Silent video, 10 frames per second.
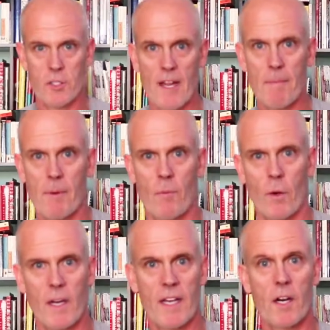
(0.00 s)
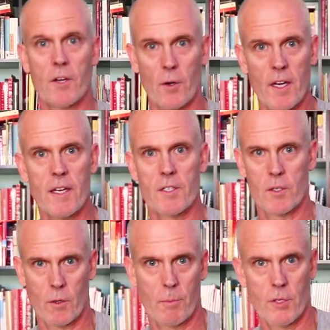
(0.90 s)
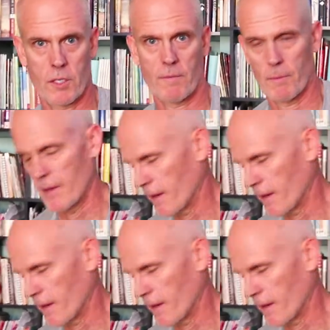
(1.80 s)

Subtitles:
step, we're going to get on your knees and do a push-up from